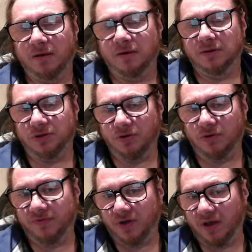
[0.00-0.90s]
So
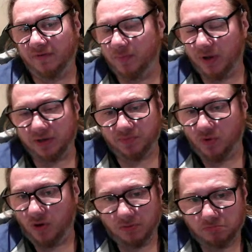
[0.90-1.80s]
if you have a passed
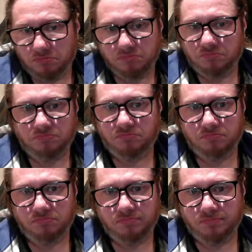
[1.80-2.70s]
pawn,
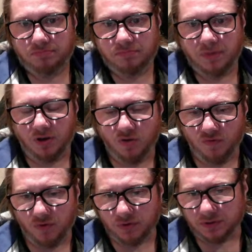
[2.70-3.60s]
go
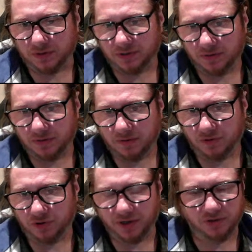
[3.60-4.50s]
forwards.
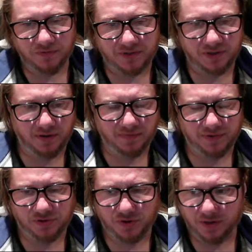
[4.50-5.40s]
Trade off stuff and
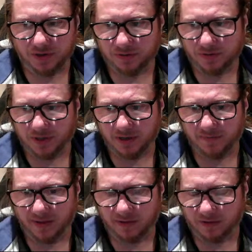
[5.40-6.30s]
try to take
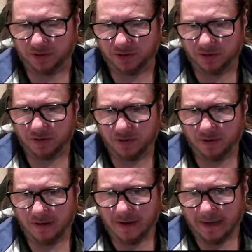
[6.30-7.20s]
advantage.
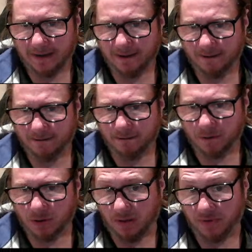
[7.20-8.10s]

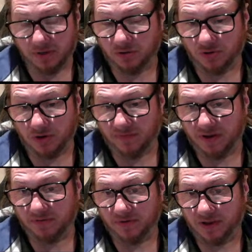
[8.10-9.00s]
I mean, you don't have
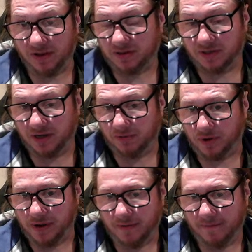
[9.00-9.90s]
anything else anyway.